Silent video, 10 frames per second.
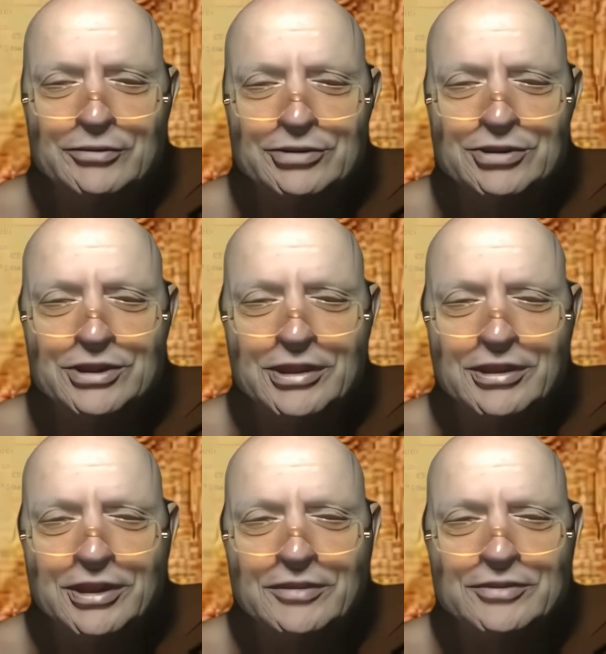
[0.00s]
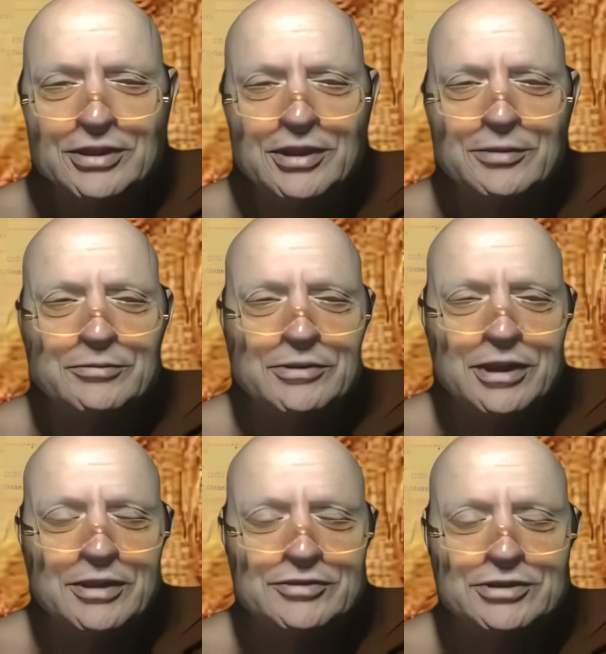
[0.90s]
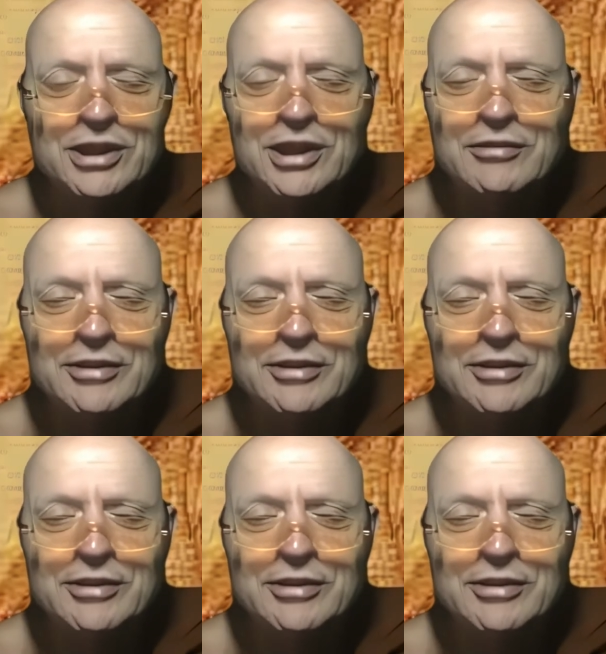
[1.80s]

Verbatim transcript: austere lifetime lifestyle,